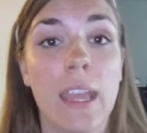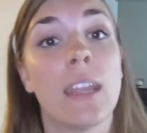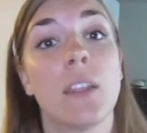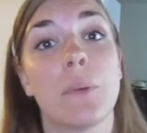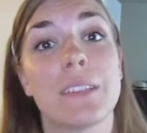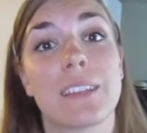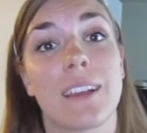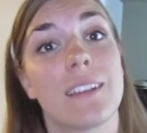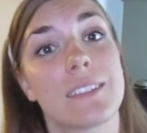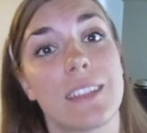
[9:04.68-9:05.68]
anyways,
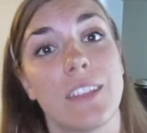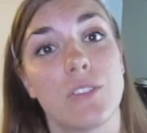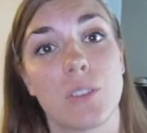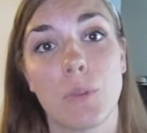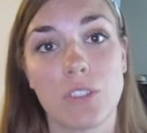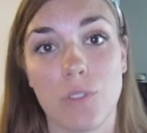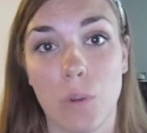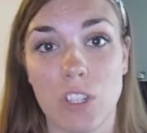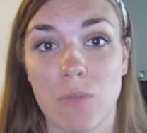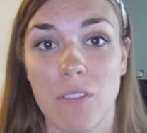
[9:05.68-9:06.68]
guys, thank you so much for
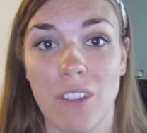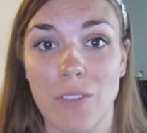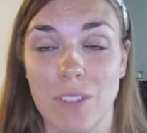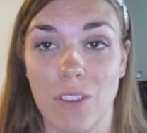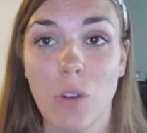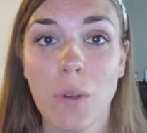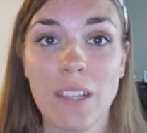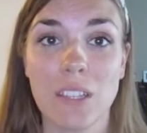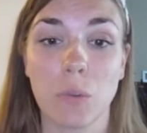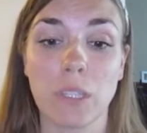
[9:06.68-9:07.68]
watching my videos as
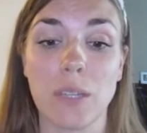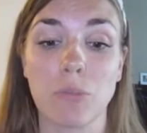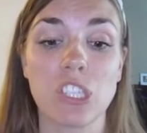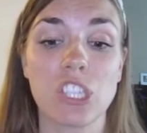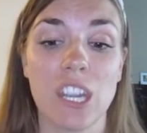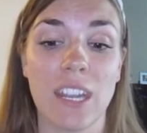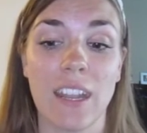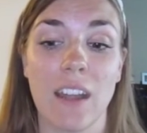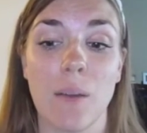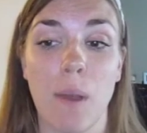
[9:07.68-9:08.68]
always. I really appreciate
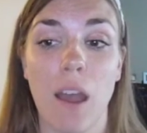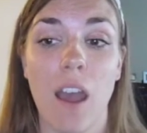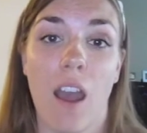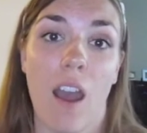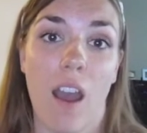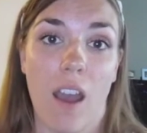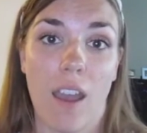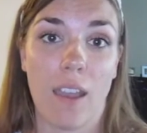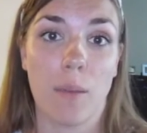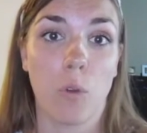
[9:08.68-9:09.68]
it. I
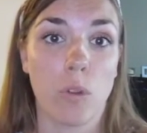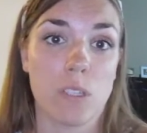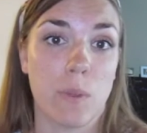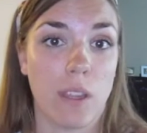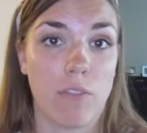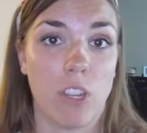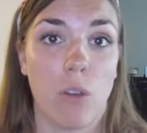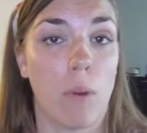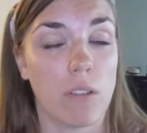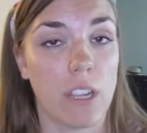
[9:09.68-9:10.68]
am going to make a
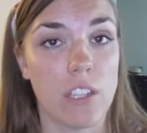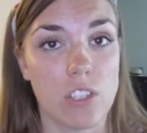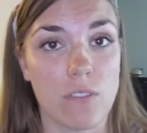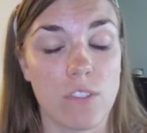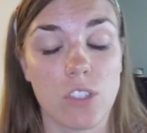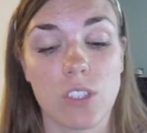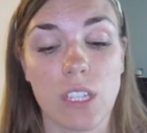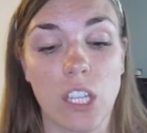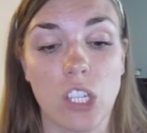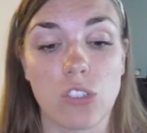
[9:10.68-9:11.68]
video about night shift
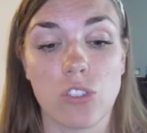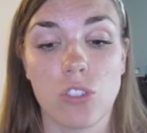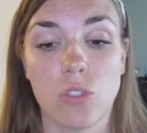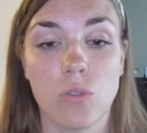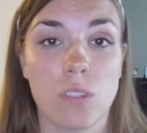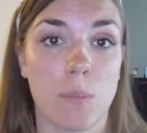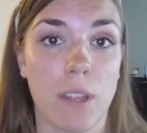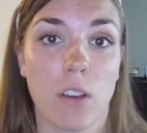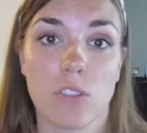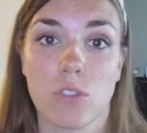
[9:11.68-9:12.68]
nursing here soon.
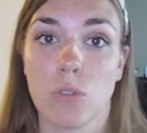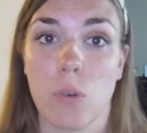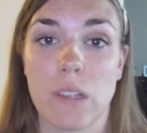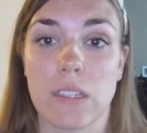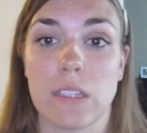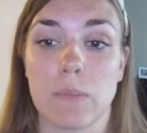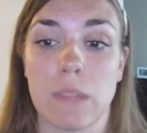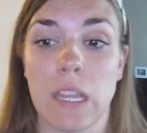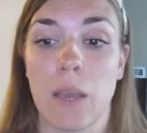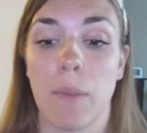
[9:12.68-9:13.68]
Somebody also requested
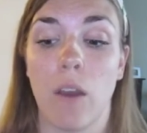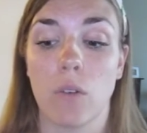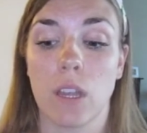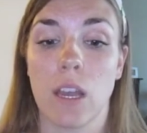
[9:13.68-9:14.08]
something about